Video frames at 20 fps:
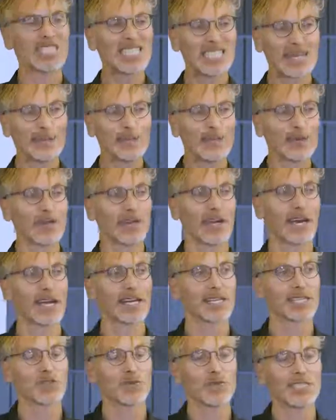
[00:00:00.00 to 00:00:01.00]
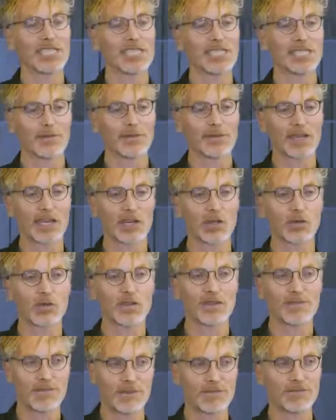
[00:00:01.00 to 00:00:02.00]
Simple things. We did something called
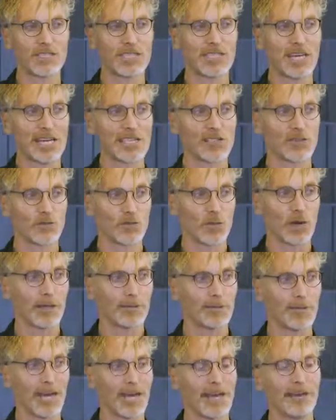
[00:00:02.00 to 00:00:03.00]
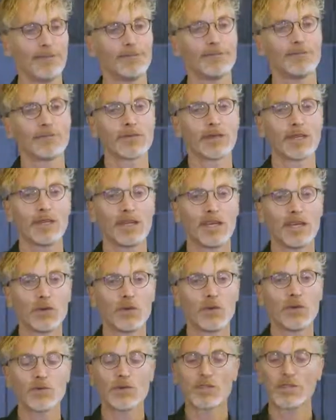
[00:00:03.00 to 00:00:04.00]
the 50 Days of Wellbeing,
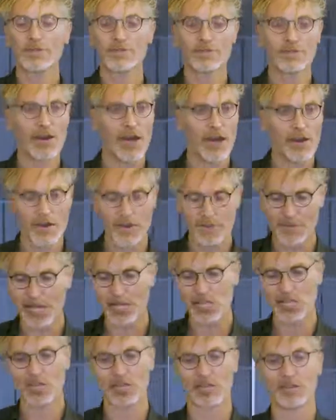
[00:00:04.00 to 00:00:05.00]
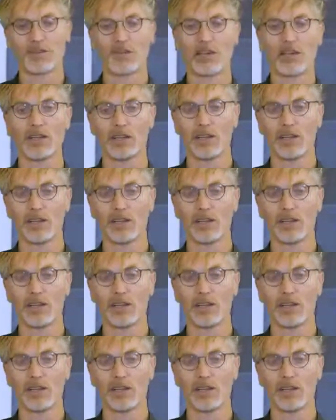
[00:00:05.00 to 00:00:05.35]
which was a very much kind of